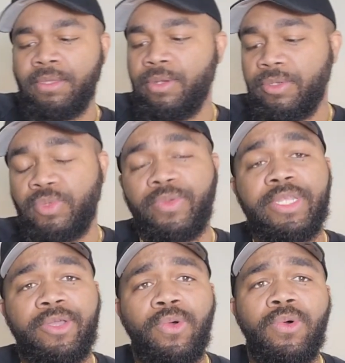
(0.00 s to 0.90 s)
You know, it's
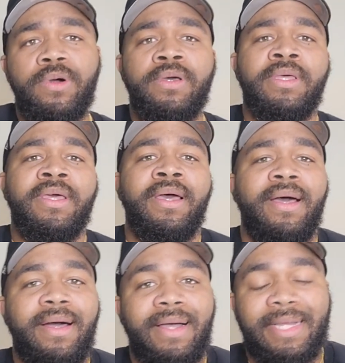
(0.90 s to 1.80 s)
really cool.
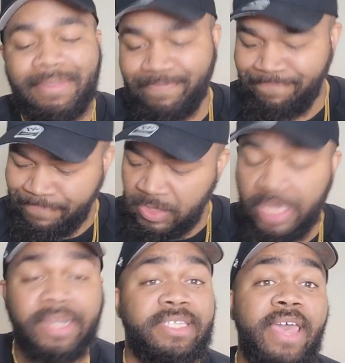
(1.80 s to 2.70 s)
And
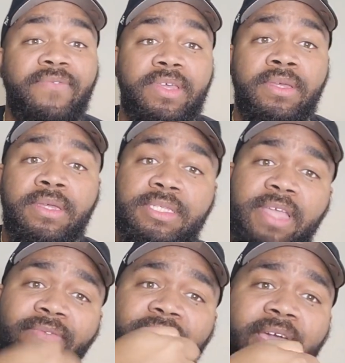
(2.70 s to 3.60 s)
it's heavy. It's
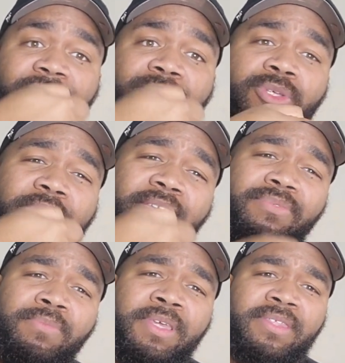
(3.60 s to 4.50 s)
definitely heavy. So it
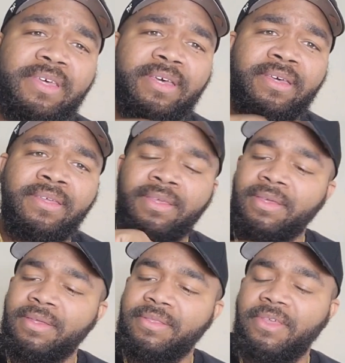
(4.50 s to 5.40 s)
gives me the
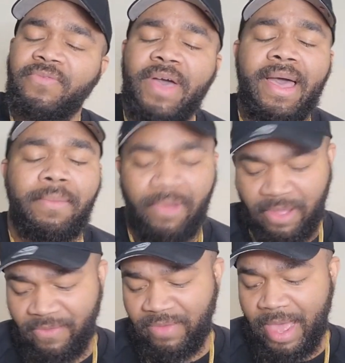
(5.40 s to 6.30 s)
vibe
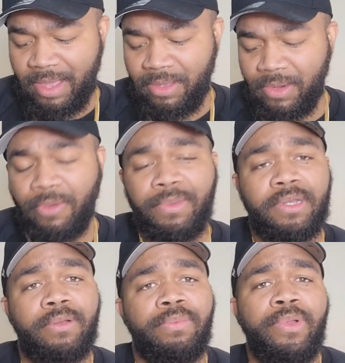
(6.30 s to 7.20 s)
of, like, you know,
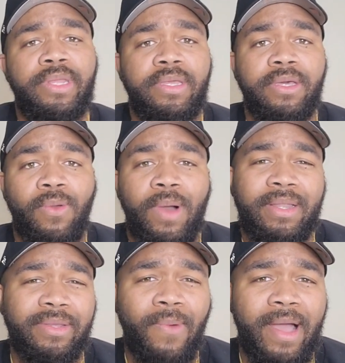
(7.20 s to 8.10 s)
being a pretty good
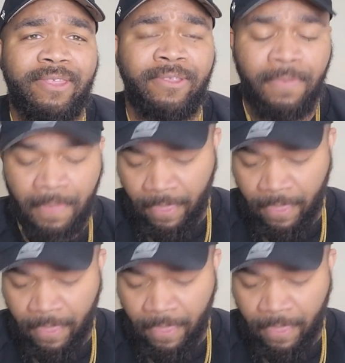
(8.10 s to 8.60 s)
quality watch.